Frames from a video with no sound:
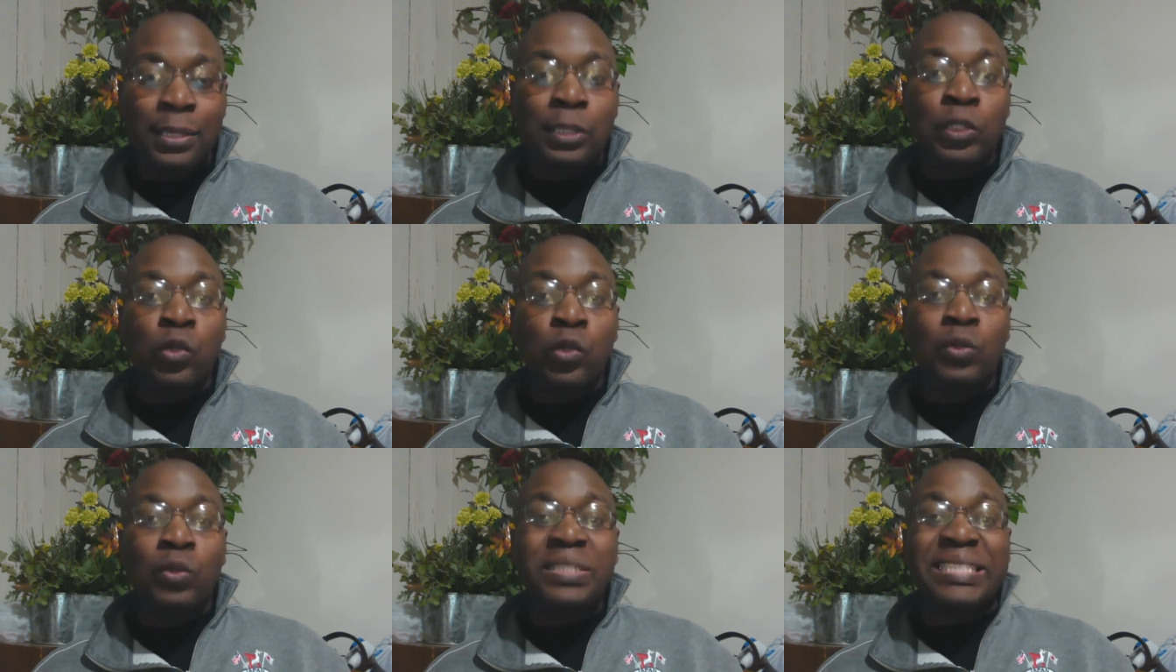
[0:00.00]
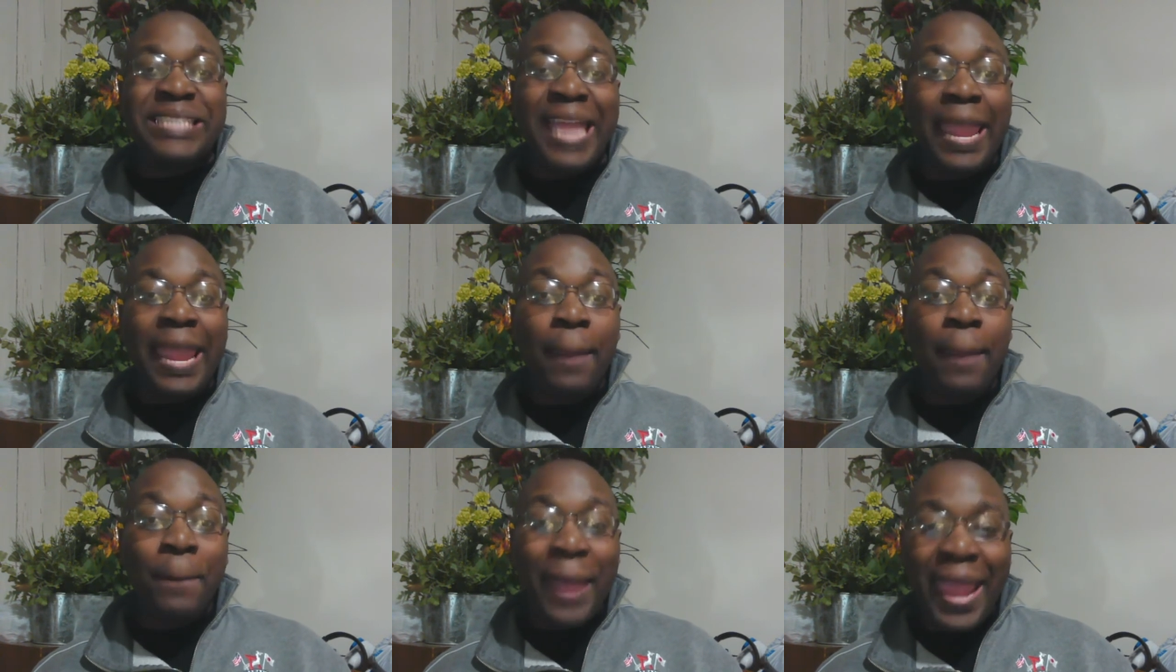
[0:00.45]
to
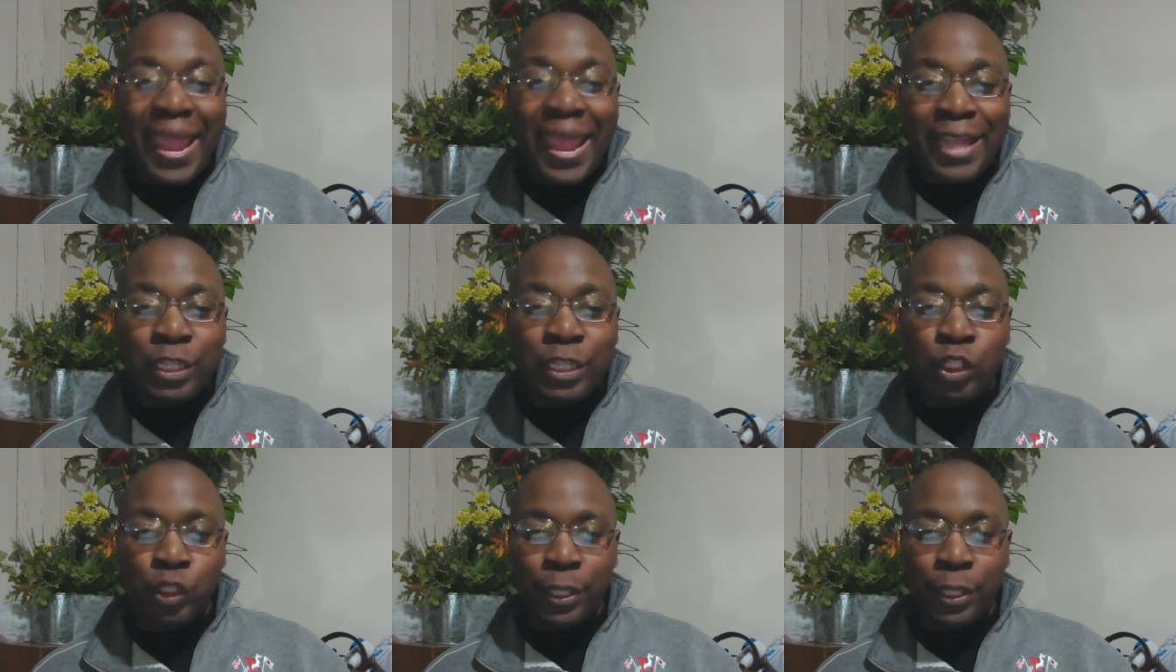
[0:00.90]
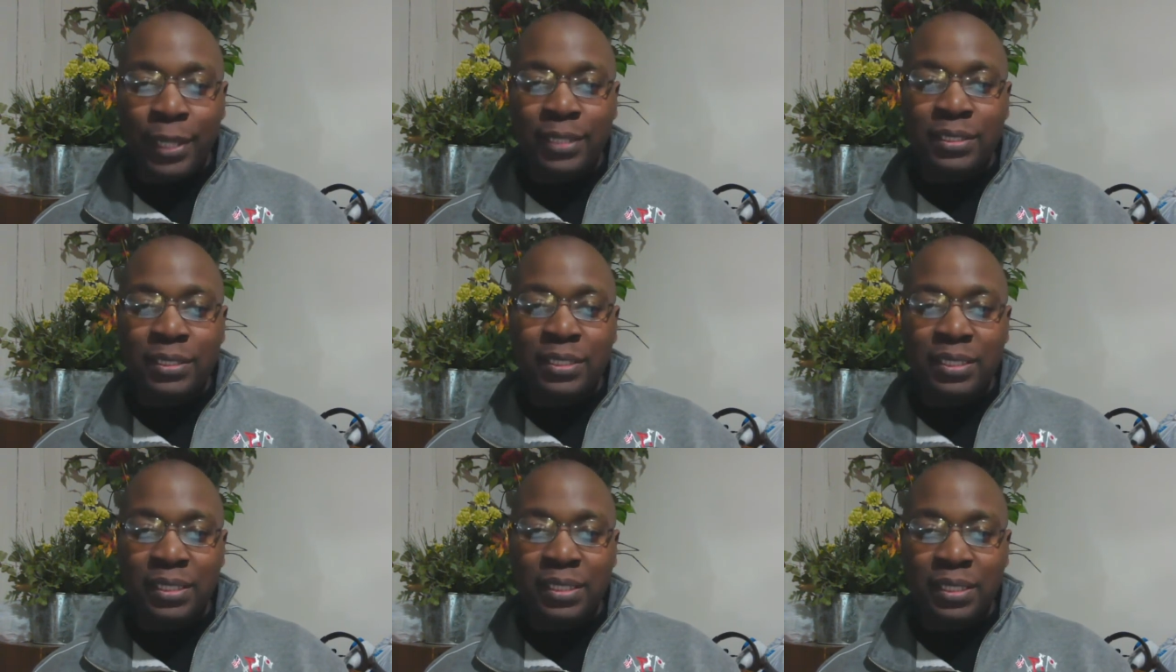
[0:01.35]
stay
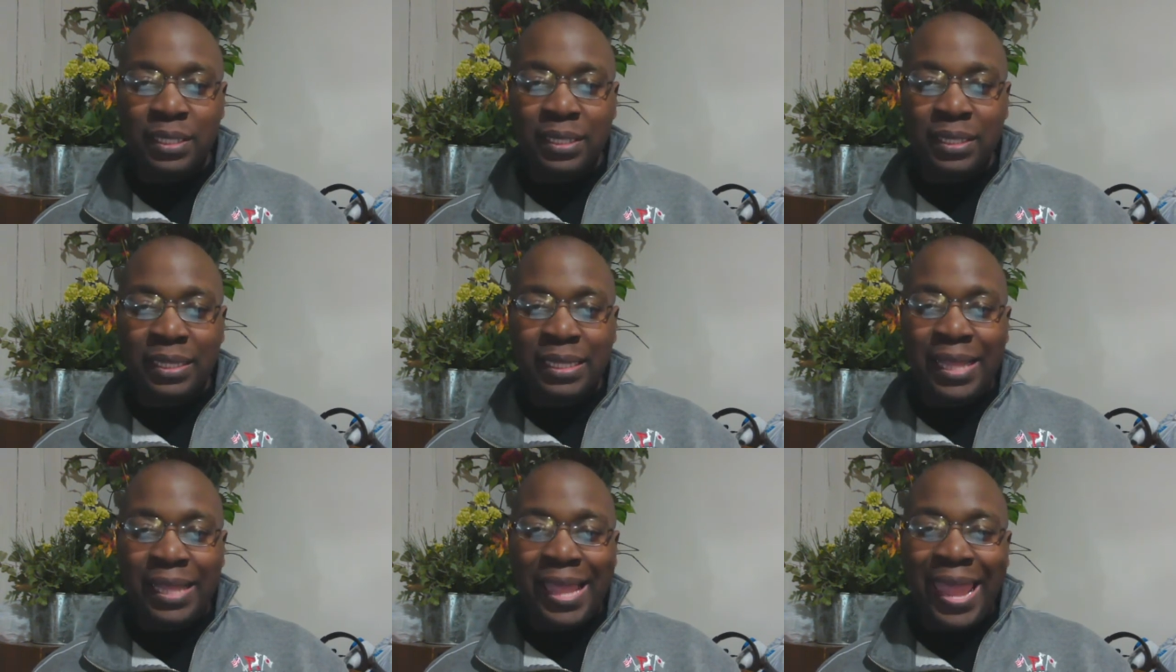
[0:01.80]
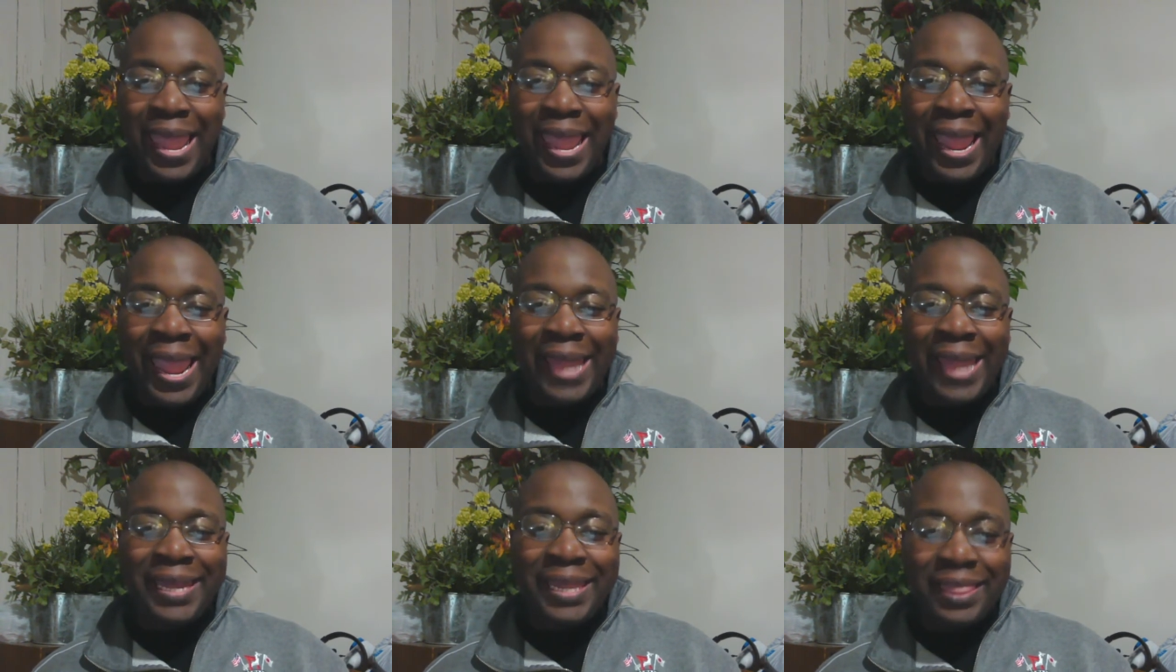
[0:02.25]
patient
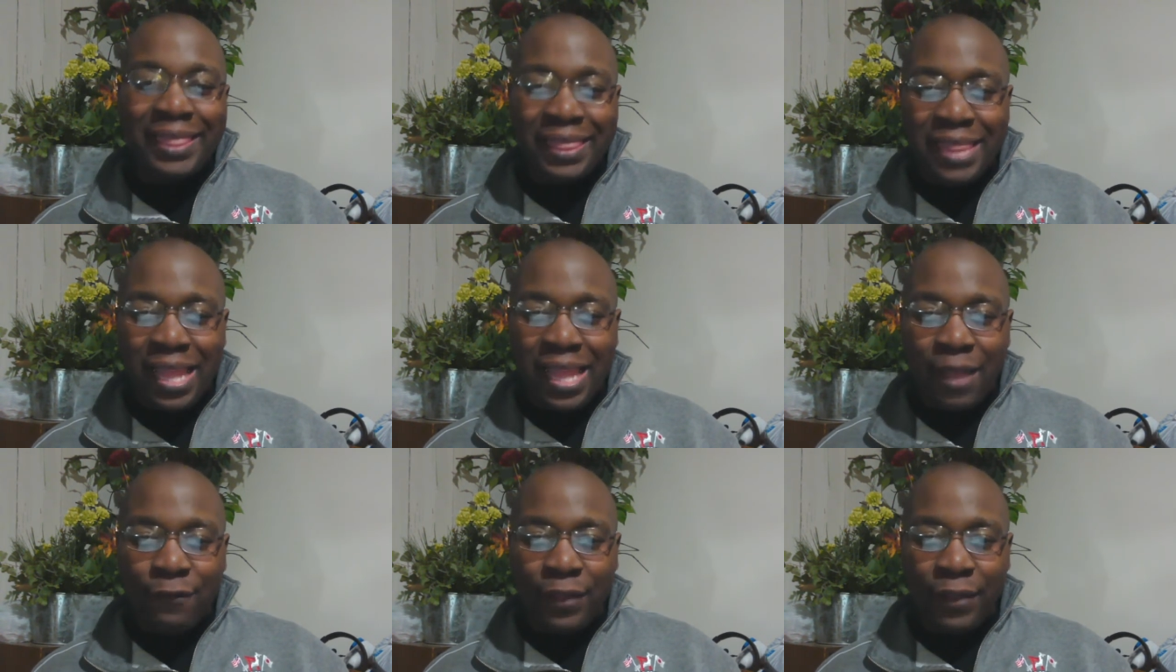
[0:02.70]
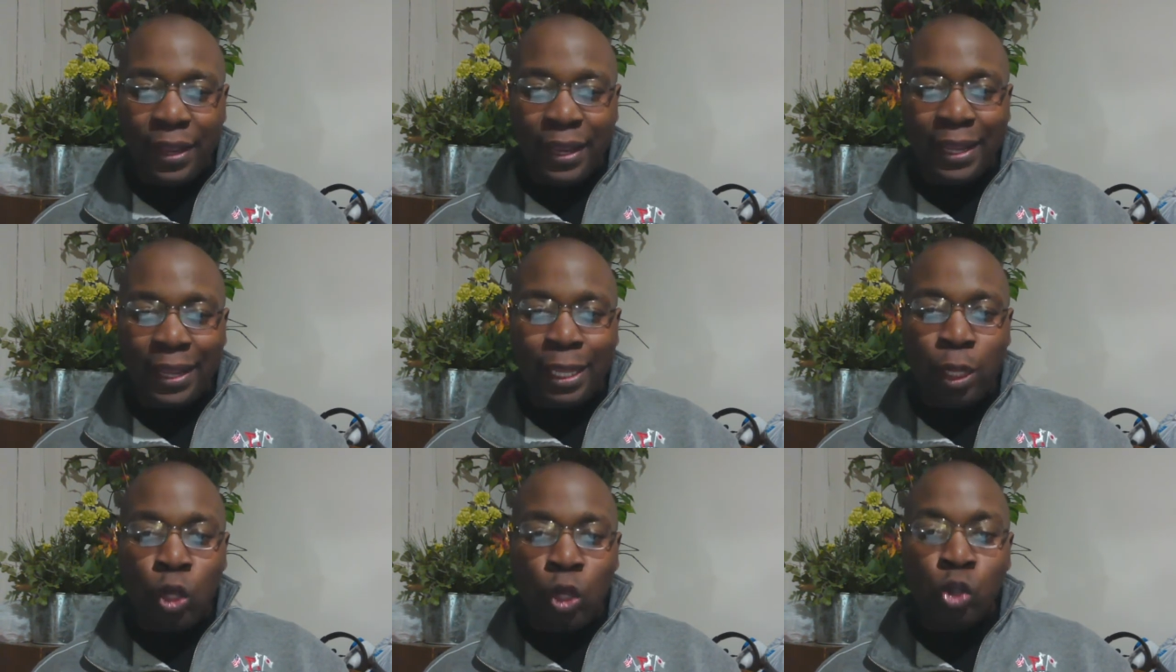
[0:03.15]
and
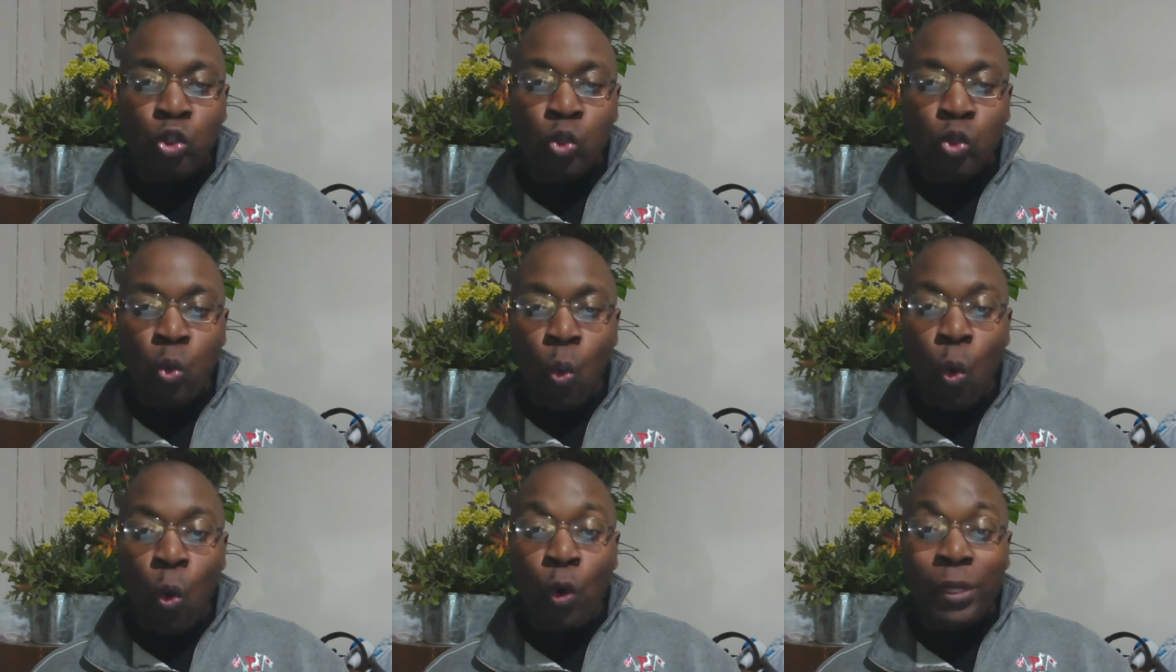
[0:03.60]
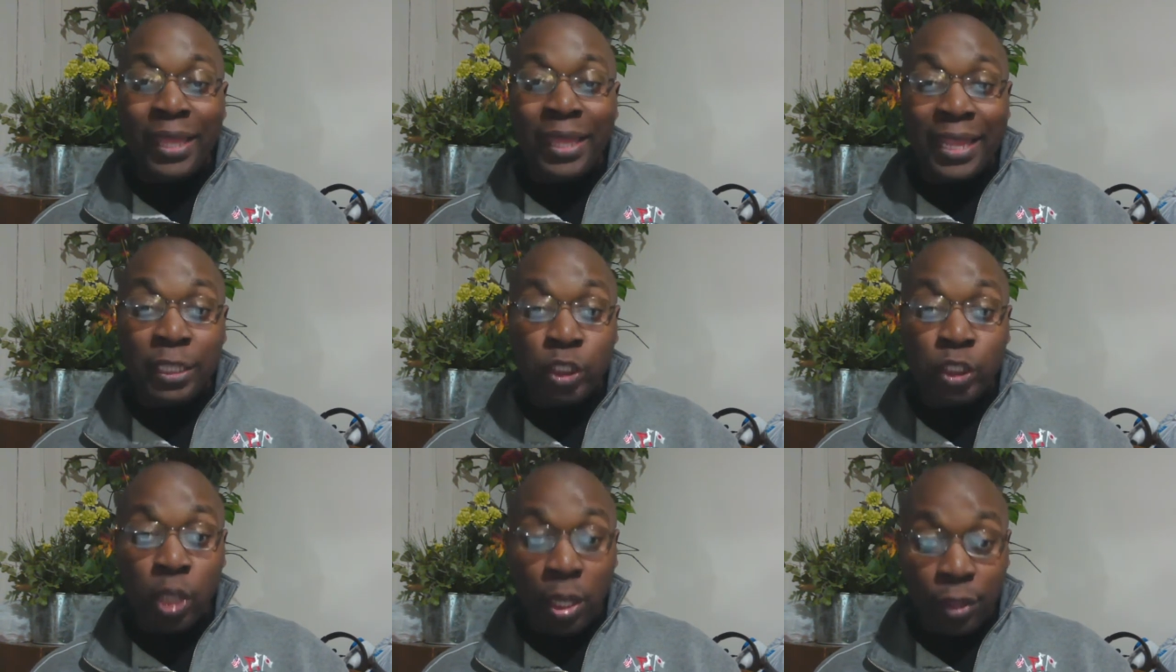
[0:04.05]
loving toward
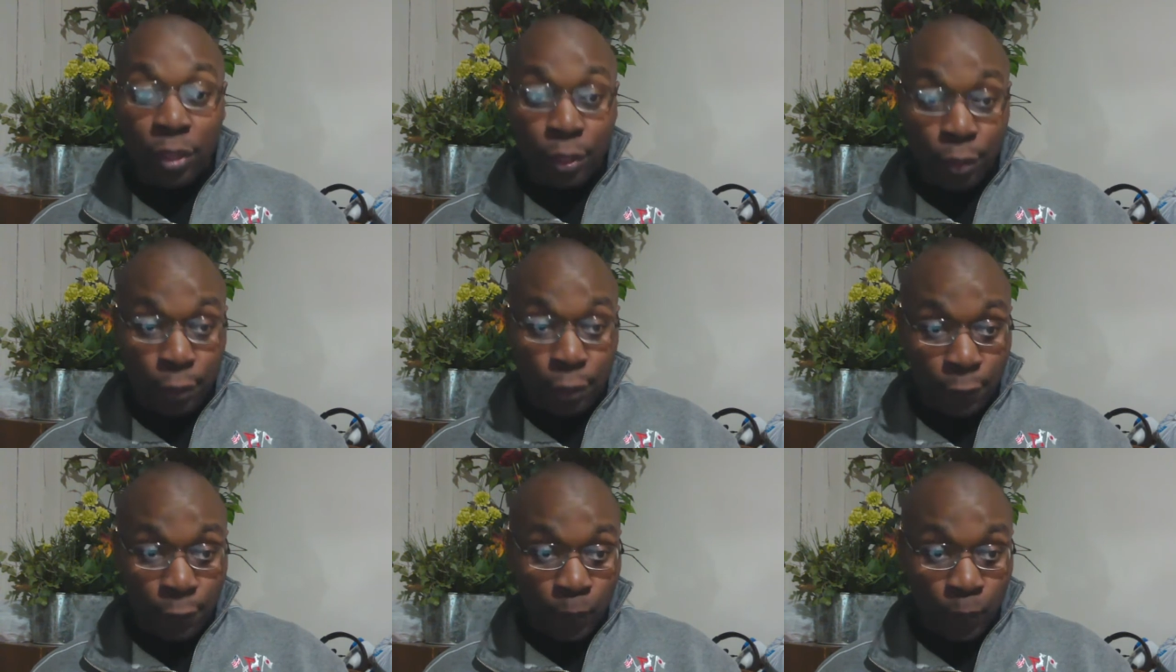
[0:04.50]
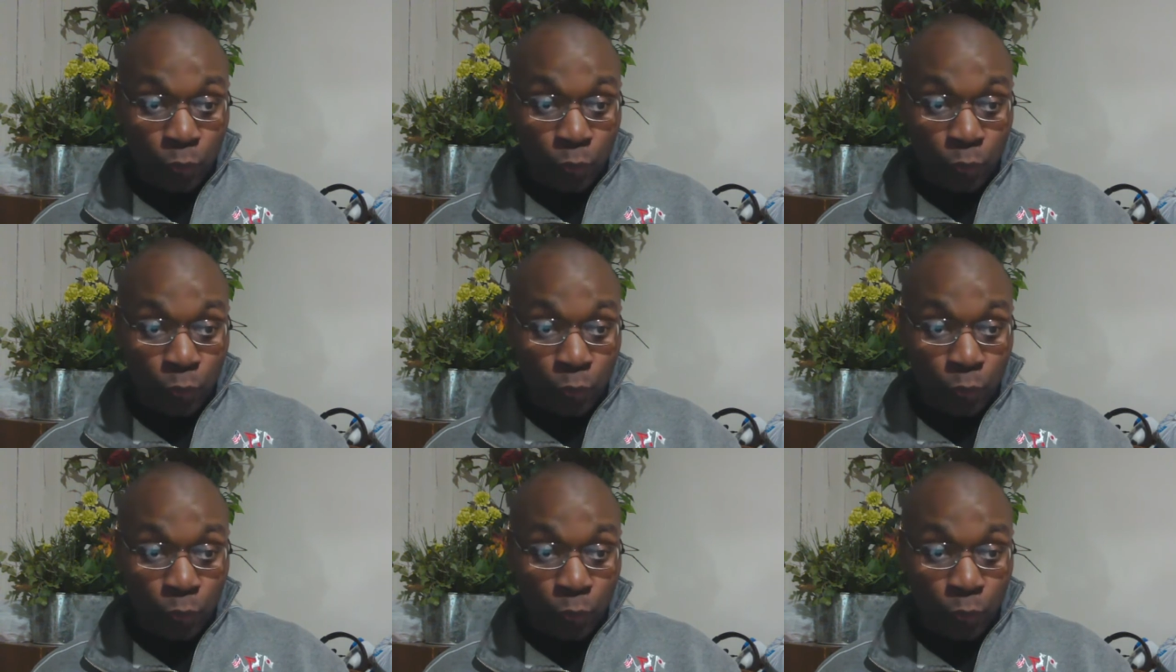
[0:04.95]
each other?